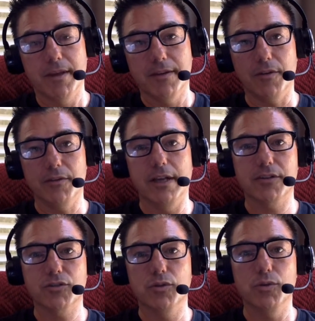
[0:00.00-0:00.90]
Now in the
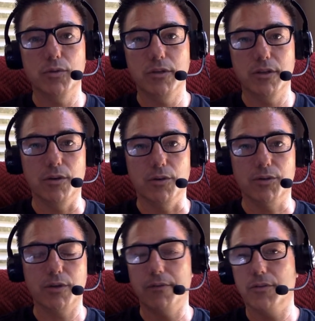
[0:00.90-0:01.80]
last 2
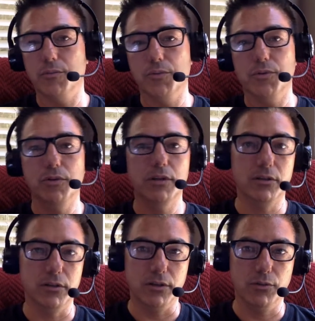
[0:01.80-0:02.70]
years, I've
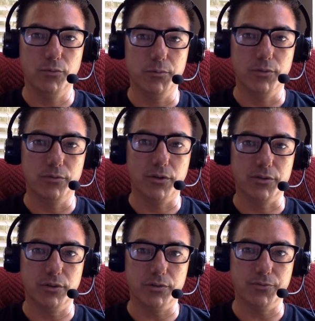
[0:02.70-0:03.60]
completely removed all
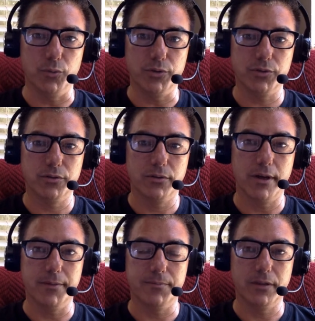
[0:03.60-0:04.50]

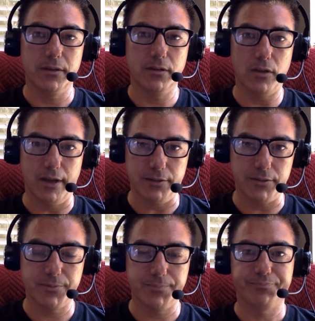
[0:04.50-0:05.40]
Salesforce clients.